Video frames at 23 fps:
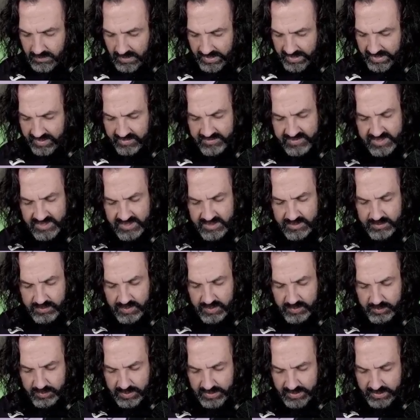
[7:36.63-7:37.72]
and I've just
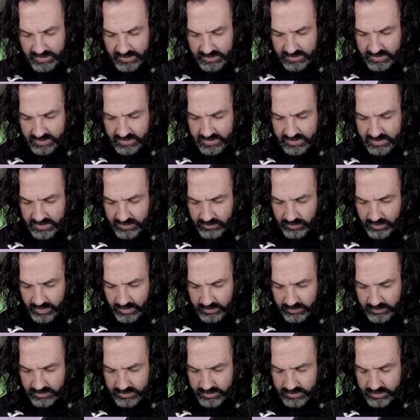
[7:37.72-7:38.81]
been playing this
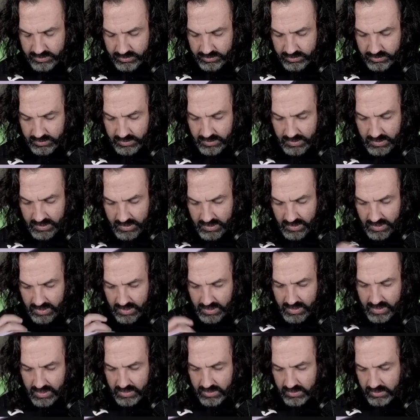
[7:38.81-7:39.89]
around, so
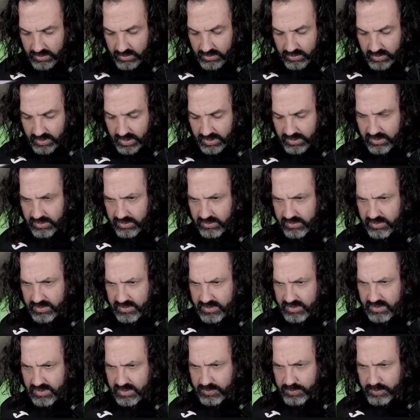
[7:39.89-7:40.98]
you can do
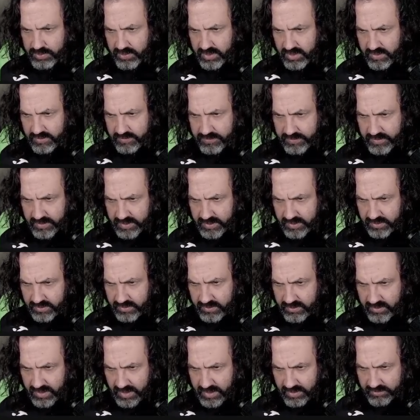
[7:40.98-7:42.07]
this. It's pretty funny.
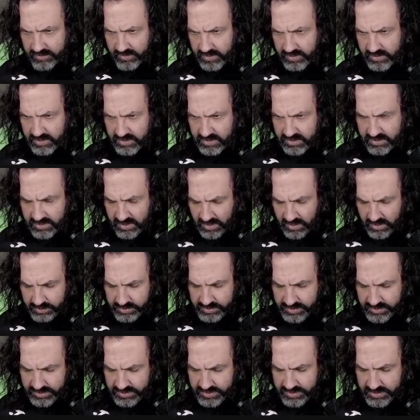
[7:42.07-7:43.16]
You have all these
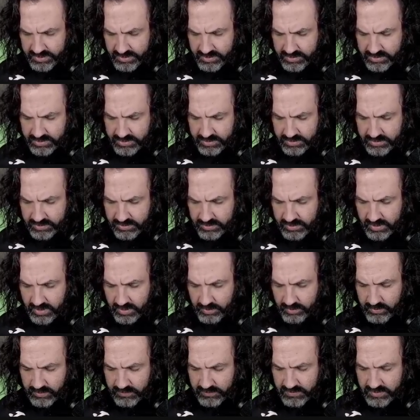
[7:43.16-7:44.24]
options here, so you
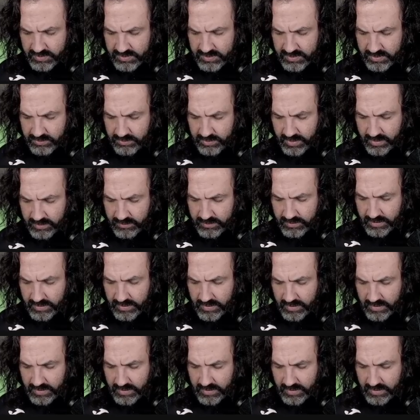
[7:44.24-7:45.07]
can move this around.